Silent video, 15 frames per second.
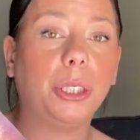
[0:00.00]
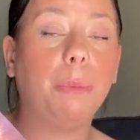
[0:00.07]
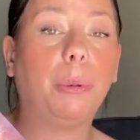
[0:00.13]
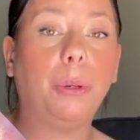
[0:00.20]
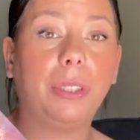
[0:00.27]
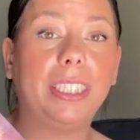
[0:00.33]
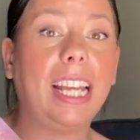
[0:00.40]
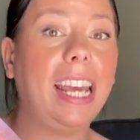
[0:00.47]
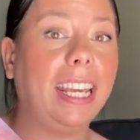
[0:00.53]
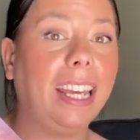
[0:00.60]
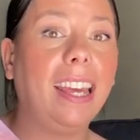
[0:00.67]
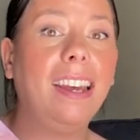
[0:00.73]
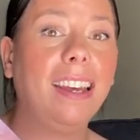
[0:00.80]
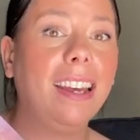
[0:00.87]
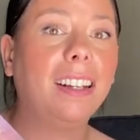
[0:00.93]
are both saying,
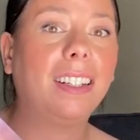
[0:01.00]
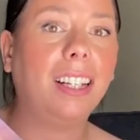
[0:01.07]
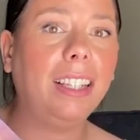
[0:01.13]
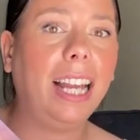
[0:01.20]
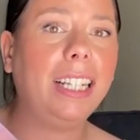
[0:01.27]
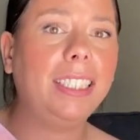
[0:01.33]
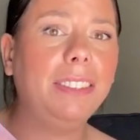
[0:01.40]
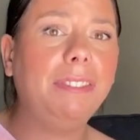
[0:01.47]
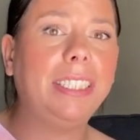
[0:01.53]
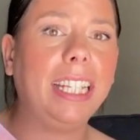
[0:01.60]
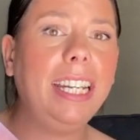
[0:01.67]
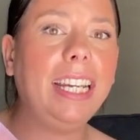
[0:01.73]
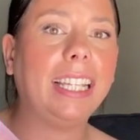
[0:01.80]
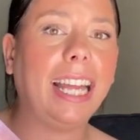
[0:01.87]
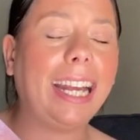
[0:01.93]
collective did it.